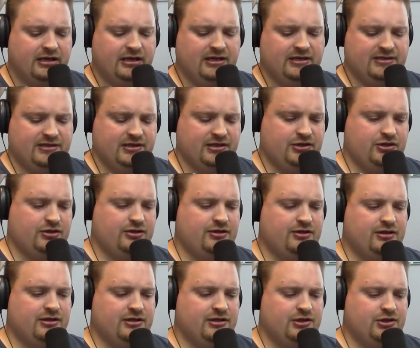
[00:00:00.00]
It's
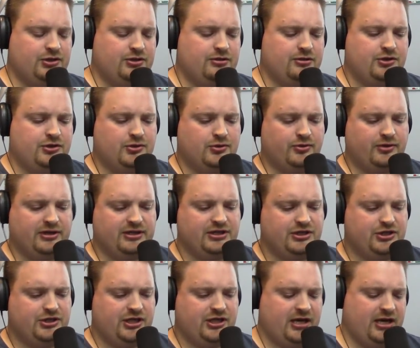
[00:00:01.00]
the Joyce
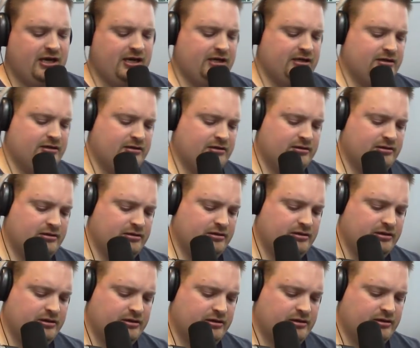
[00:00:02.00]
Chen
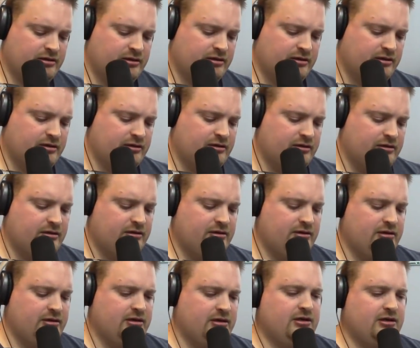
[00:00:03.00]

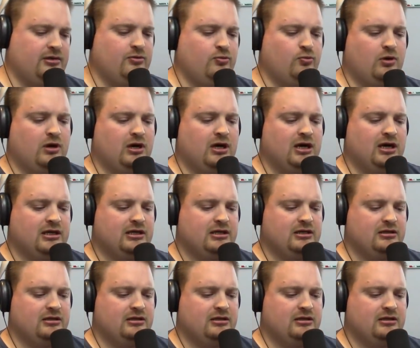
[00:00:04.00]
wok.